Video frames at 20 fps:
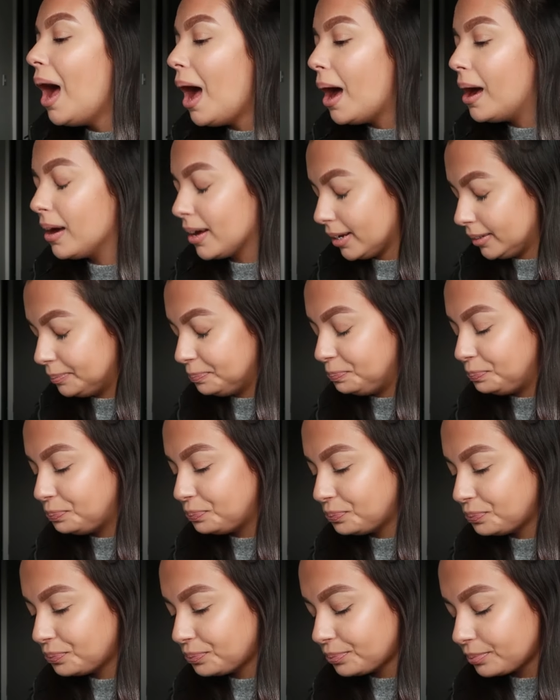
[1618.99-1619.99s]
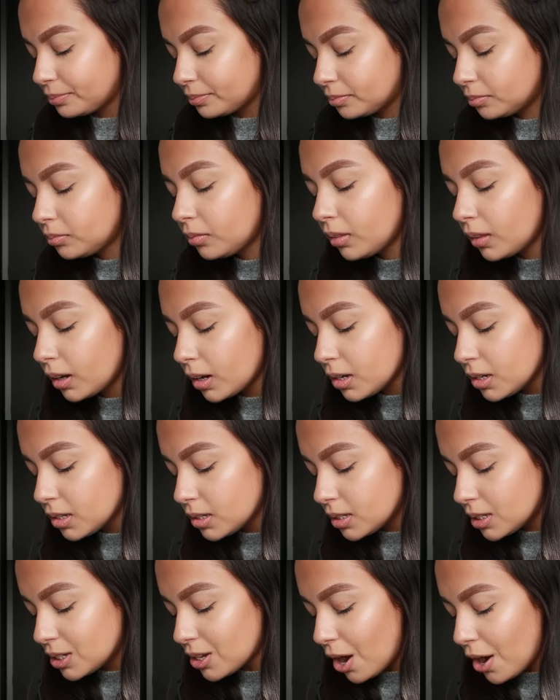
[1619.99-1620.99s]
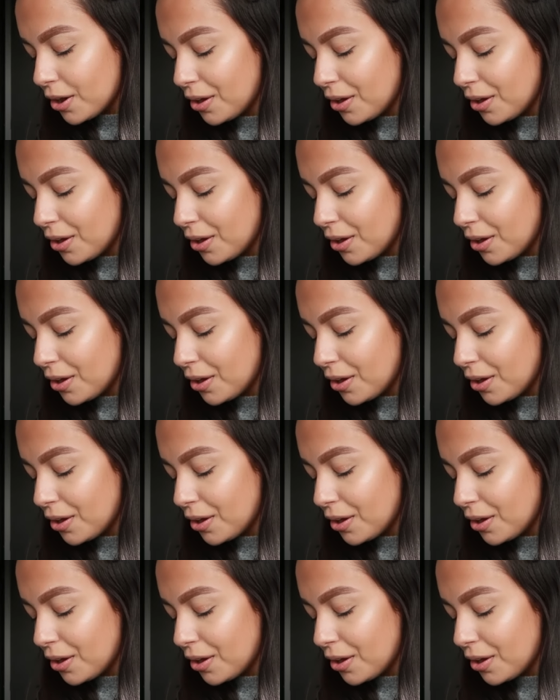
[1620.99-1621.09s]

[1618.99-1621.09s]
Um, so